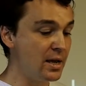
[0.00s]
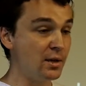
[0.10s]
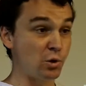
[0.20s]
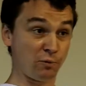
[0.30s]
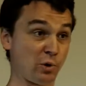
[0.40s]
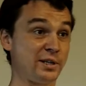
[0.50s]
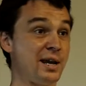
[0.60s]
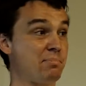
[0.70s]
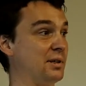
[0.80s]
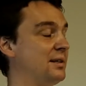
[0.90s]
So for
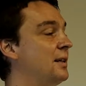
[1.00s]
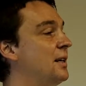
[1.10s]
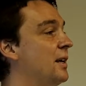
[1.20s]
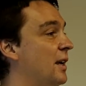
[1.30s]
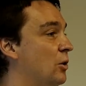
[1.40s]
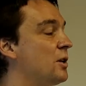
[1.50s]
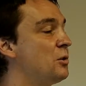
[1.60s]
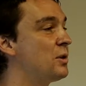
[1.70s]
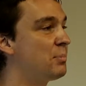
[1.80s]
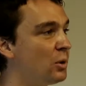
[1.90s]
example, in order
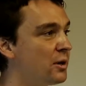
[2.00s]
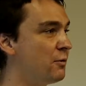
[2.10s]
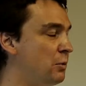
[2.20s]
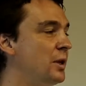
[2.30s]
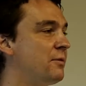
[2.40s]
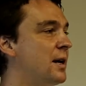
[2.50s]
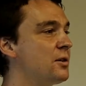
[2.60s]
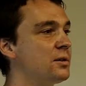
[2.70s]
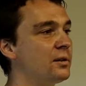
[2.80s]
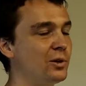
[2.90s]
to deploy a fully
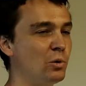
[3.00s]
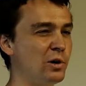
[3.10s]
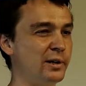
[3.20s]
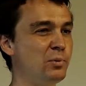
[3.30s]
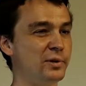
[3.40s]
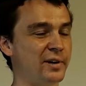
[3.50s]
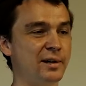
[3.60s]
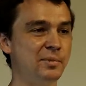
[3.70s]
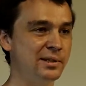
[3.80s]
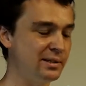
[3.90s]
functional Hadoop
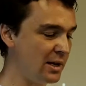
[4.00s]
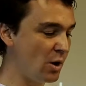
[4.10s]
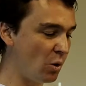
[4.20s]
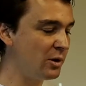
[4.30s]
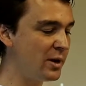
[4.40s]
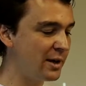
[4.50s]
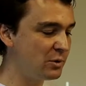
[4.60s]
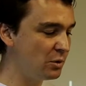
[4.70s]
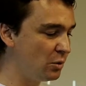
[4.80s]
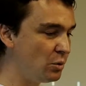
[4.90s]
environment, all you have
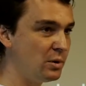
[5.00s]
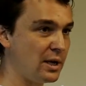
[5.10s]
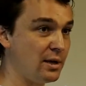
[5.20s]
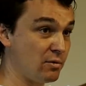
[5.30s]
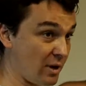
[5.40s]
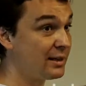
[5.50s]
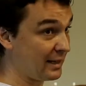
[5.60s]
to do is run,